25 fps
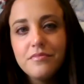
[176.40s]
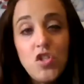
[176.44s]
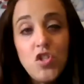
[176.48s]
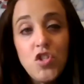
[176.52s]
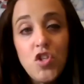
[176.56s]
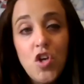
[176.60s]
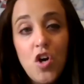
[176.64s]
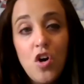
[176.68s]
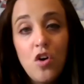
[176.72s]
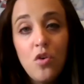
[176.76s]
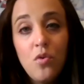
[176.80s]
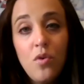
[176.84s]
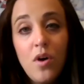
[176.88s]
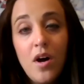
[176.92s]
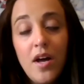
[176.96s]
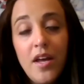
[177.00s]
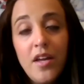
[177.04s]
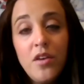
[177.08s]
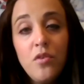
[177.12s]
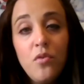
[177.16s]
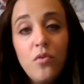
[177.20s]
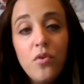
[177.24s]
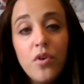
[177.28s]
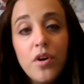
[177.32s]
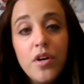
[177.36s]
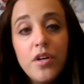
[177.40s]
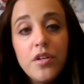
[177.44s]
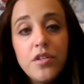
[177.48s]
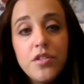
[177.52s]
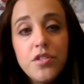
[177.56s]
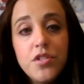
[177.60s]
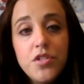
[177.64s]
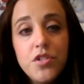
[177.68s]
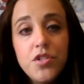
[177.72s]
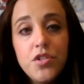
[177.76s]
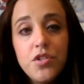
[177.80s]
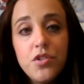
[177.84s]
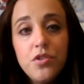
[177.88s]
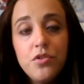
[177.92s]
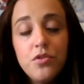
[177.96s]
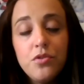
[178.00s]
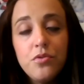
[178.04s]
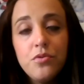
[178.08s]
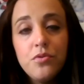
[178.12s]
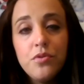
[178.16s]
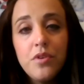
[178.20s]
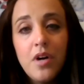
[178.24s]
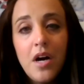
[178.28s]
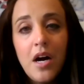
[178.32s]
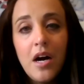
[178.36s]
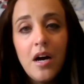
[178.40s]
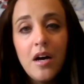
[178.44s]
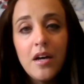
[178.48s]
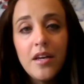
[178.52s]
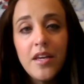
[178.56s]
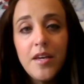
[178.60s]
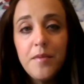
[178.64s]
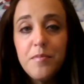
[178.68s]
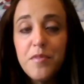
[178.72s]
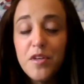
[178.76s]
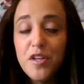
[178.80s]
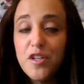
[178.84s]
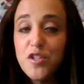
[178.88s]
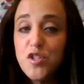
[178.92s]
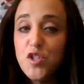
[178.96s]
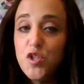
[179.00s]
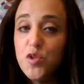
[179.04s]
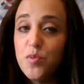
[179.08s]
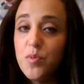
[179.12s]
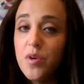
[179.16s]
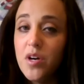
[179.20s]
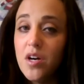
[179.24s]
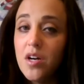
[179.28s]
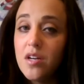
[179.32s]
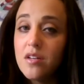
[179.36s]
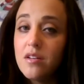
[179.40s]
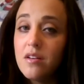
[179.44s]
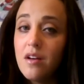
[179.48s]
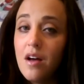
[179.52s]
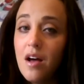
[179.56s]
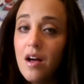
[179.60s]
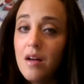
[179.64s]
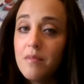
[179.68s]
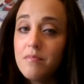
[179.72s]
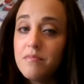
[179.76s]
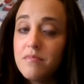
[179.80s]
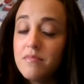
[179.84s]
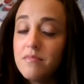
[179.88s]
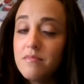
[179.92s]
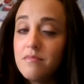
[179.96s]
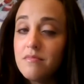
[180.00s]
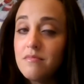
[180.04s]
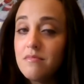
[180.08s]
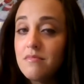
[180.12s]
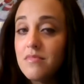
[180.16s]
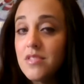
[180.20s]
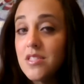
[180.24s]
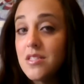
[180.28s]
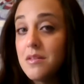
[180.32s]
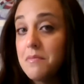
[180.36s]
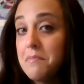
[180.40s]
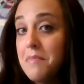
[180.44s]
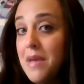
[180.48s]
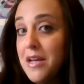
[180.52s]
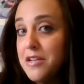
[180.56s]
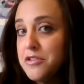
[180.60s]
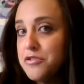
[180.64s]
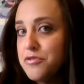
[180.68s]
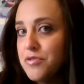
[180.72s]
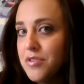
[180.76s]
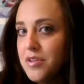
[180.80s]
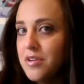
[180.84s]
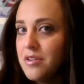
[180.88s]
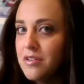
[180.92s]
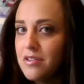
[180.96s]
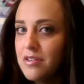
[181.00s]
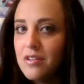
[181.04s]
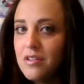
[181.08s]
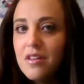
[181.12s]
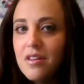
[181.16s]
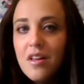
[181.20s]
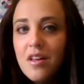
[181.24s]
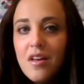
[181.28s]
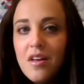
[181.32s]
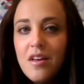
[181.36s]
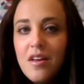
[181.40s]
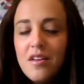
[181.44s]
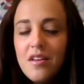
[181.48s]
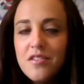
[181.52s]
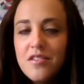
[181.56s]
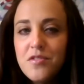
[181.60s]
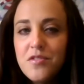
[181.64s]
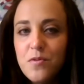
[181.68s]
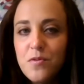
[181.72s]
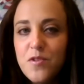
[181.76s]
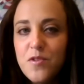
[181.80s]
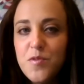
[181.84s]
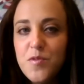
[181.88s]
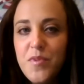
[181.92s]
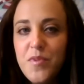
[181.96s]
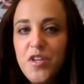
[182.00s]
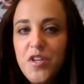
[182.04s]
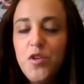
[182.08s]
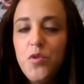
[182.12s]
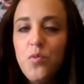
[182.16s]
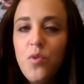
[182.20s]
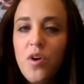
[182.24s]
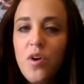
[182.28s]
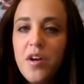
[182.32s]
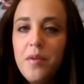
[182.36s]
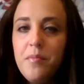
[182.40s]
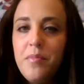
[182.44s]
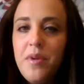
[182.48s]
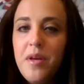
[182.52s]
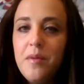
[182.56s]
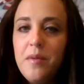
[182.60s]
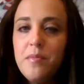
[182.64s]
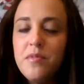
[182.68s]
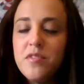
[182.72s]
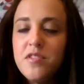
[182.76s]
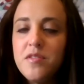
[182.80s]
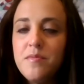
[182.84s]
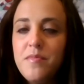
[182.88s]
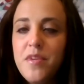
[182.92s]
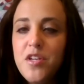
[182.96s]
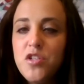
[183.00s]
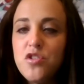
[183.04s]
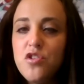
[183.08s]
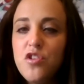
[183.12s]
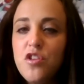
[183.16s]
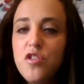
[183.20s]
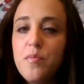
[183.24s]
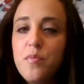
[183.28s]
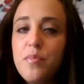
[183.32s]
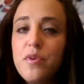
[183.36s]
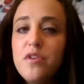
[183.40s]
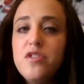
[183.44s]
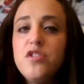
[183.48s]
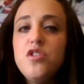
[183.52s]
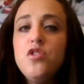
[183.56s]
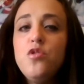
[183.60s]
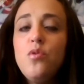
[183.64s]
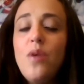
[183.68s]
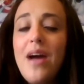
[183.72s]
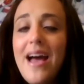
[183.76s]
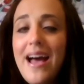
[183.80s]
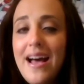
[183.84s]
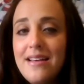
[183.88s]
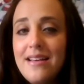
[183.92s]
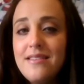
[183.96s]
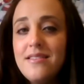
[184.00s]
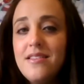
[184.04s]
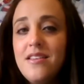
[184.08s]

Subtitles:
So in order to keep the ketubah symmetrical, so to speak, you want to be able to make sure that the person who has a